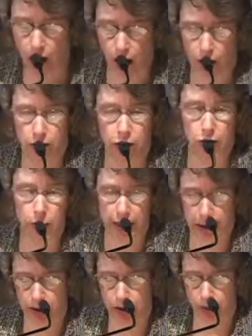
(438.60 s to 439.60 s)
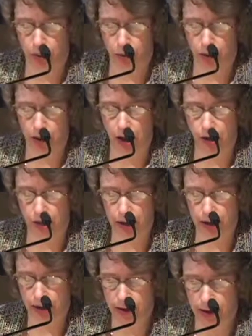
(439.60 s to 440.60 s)
Under page
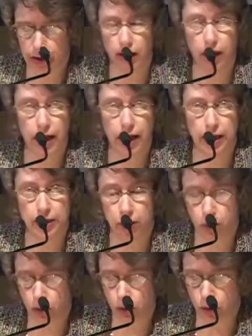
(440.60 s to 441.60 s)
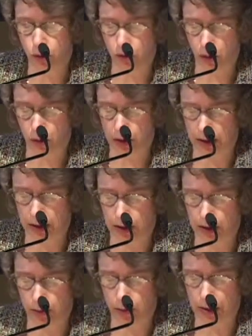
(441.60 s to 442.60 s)
300 lay 2
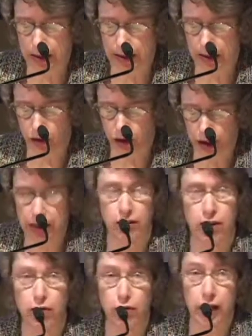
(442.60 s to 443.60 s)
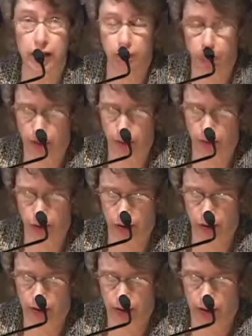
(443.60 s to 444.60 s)
folded, complete sheets of writing paper.
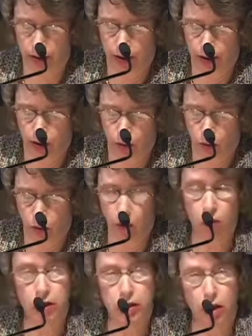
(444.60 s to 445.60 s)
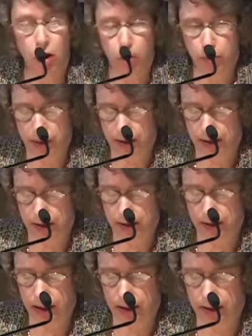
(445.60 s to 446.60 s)
Roland opened these
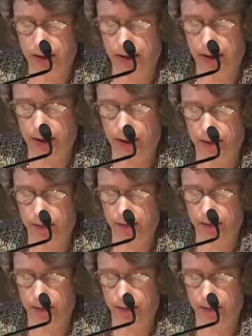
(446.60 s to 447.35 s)
delicately.